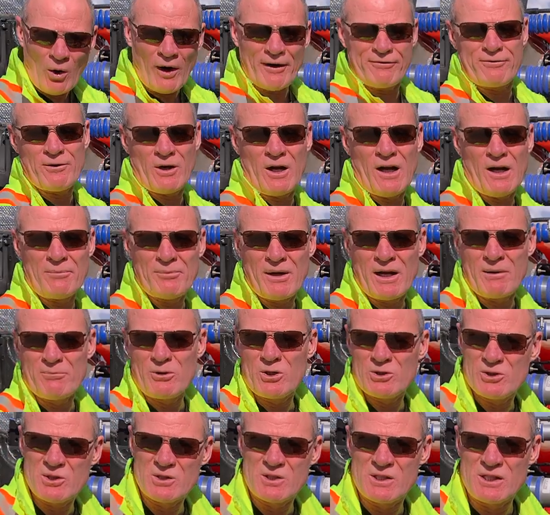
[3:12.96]
I forgot my
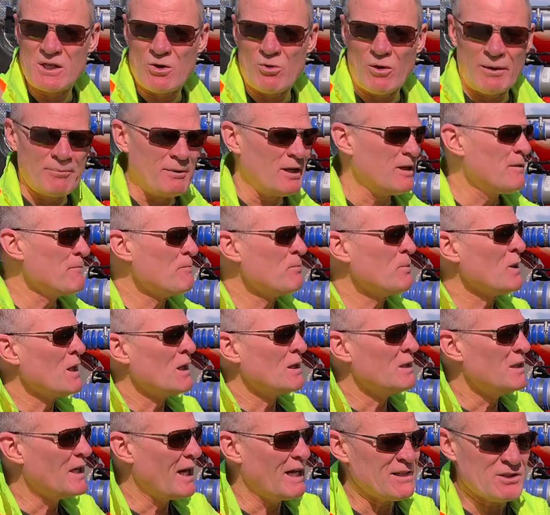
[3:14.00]
emergency equipment.
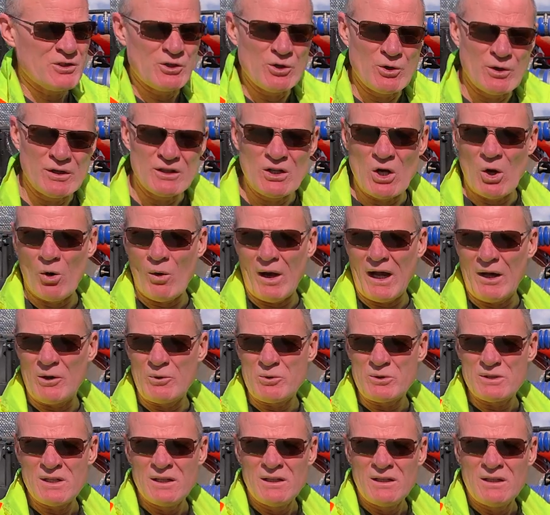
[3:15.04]
Yes, you can go
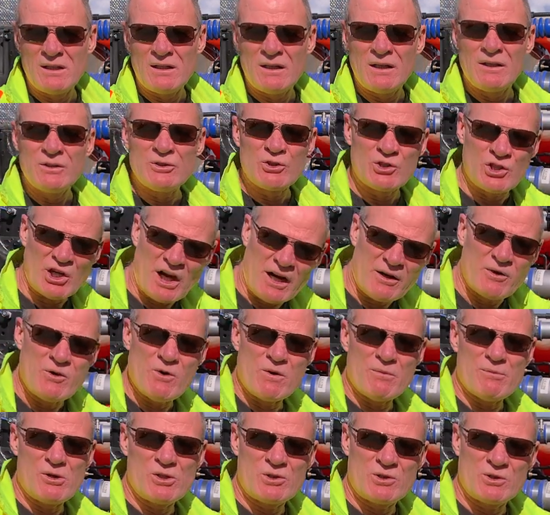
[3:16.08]
out Check your
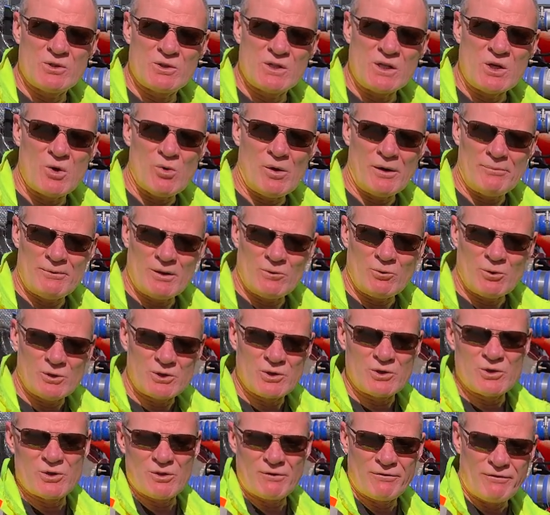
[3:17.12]
emergency equipment, which
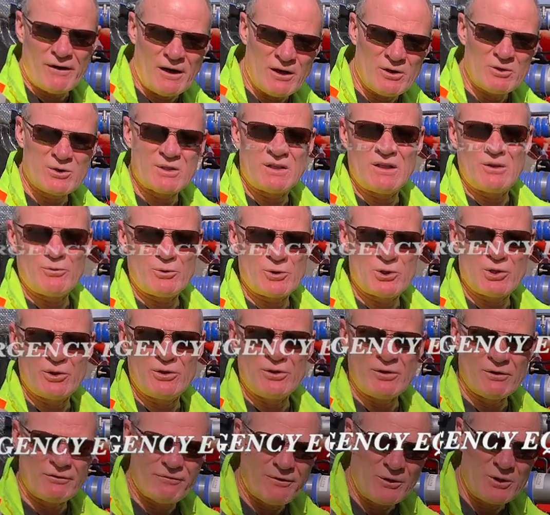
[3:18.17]
is your fire extinguisher,
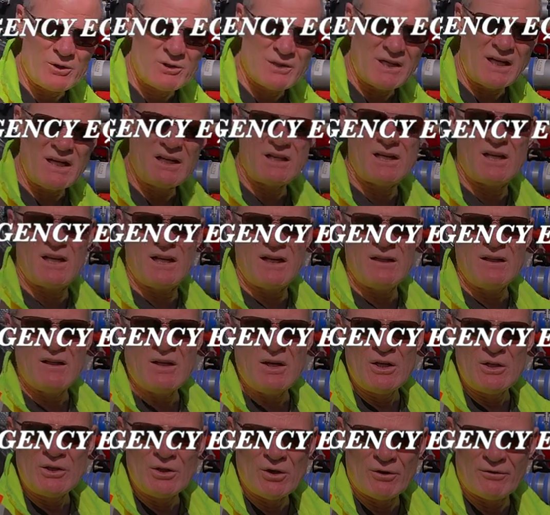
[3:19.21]
your first aid kit,
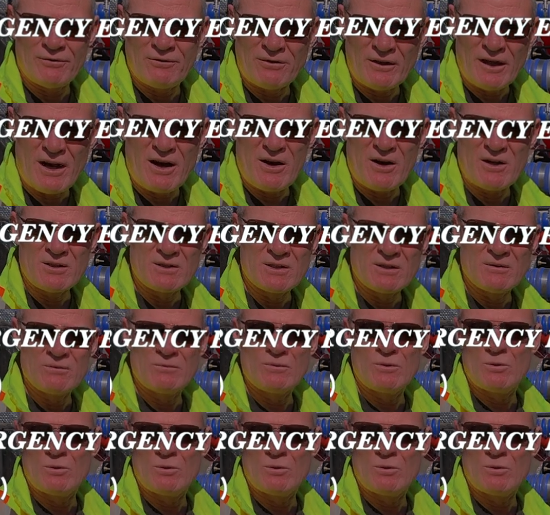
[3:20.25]
your flares,